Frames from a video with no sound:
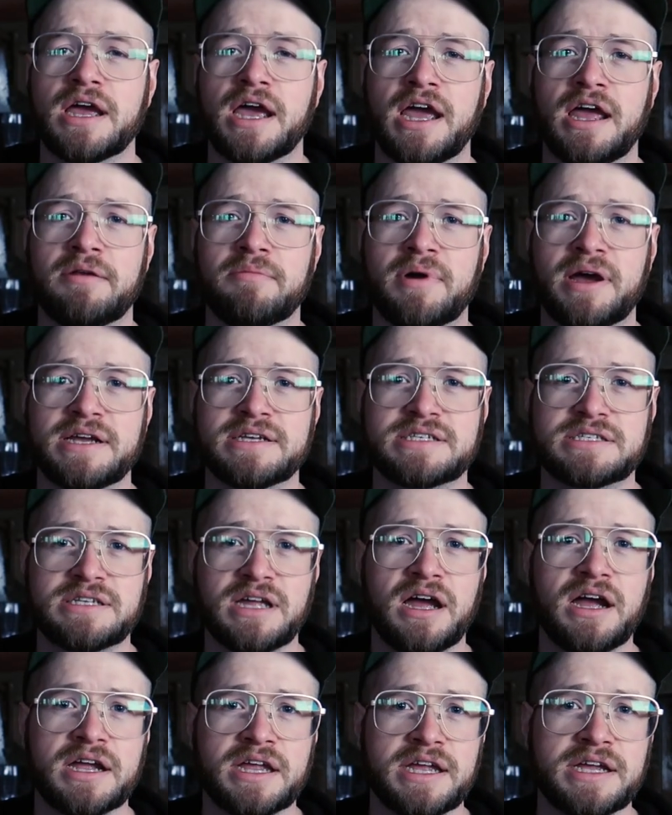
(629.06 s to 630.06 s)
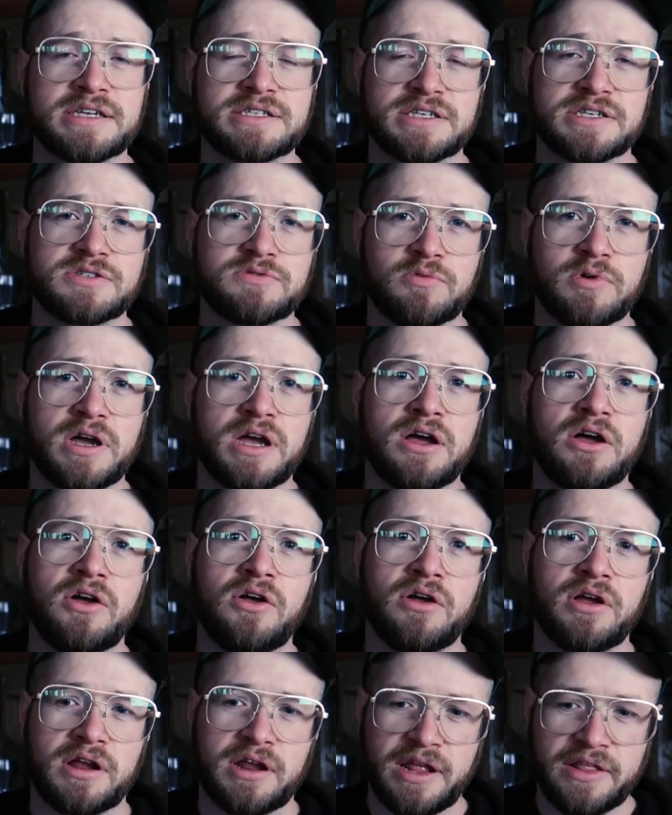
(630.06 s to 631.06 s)
and my stockings as
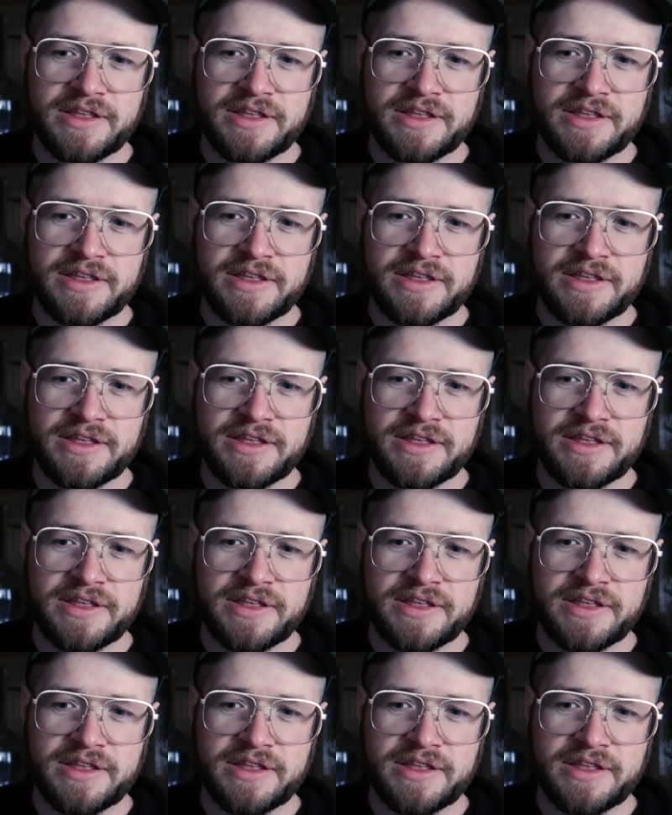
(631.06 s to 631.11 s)
well,